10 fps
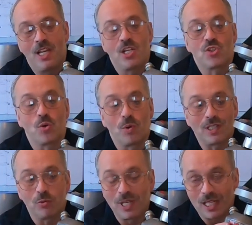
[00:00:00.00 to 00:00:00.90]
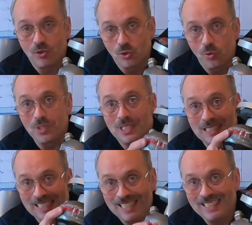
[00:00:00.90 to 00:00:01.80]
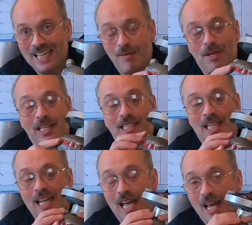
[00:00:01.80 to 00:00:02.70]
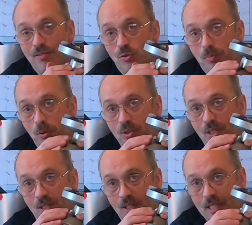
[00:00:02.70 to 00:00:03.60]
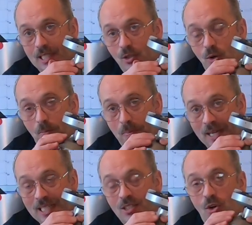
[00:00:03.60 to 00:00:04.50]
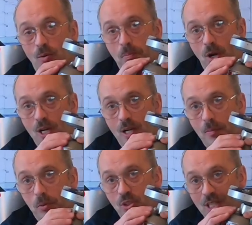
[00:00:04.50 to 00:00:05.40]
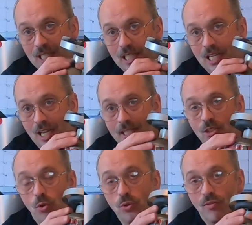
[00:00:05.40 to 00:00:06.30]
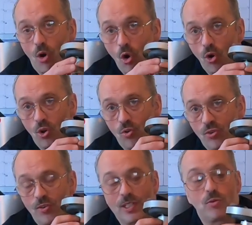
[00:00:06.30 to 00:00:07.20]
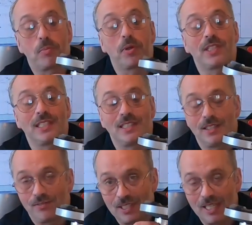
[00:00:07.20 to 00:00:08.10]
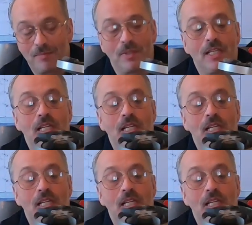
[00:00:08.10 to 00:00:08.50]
So what we had to do is clean them, and then I had to put either paint or put a light coat of oil over it to protect them.